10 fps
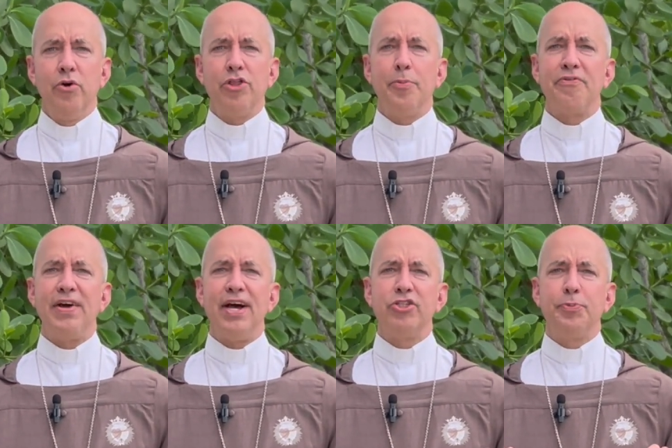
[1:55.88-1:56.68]
With a
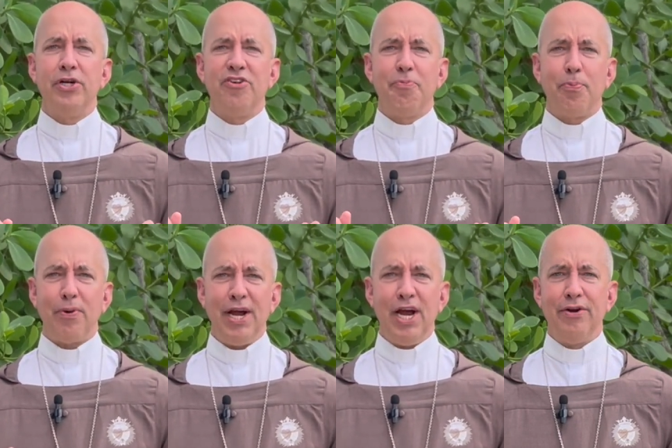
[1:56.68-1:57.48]
profound spirit of
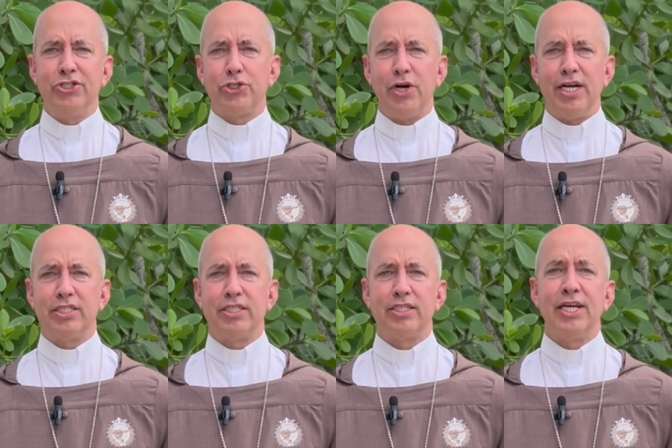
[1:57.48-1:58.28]
prayer and
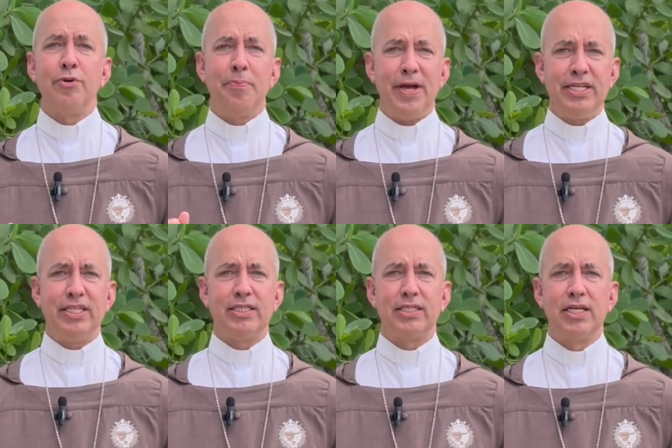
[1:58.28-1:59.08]
trust and
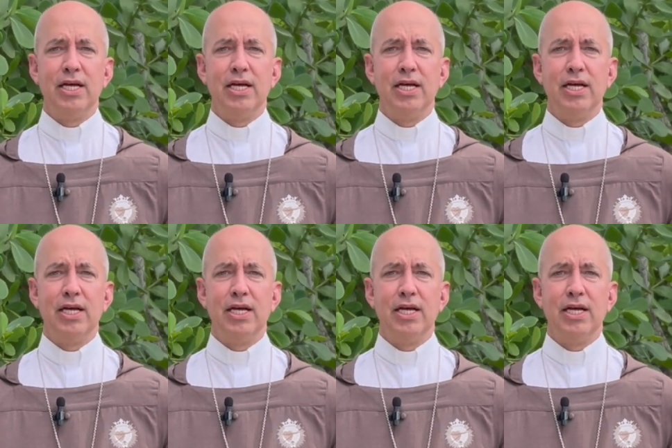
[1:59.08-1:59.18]
repentance,